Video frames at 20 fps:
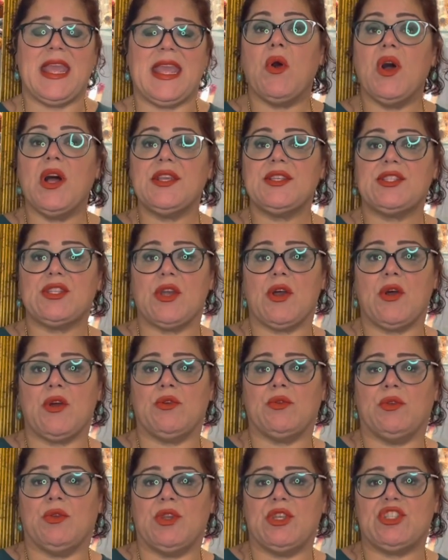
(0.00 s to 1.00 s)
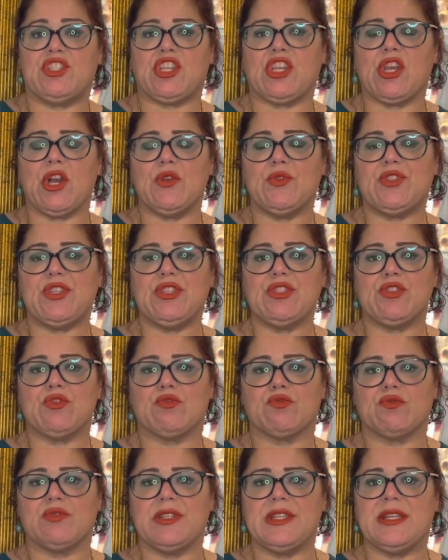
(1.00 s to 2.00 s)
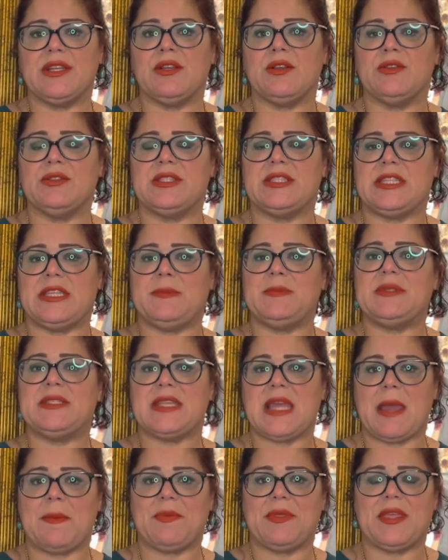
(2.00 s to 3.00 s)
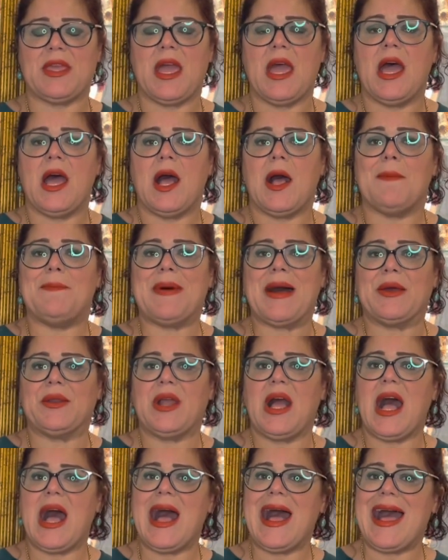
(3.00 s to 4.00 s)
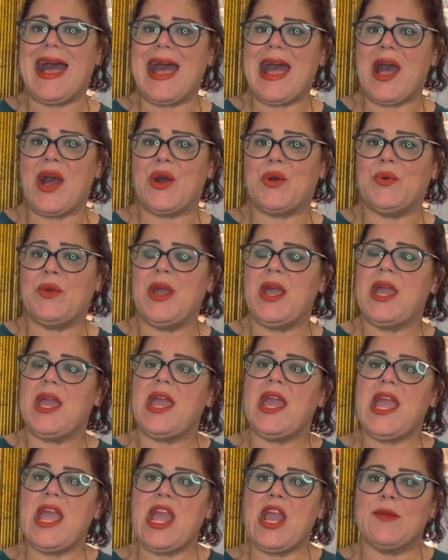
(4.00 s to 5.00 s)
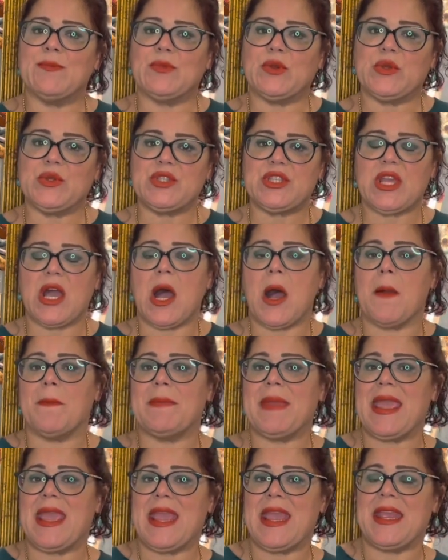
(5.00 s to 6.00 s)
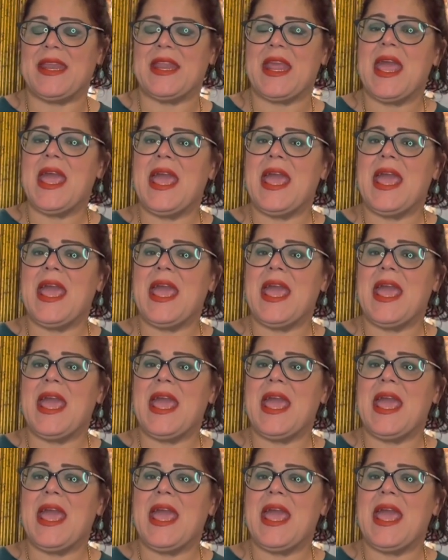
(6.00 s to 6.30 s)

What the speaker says: Also, she goes into real deep depth about how emeralds are made.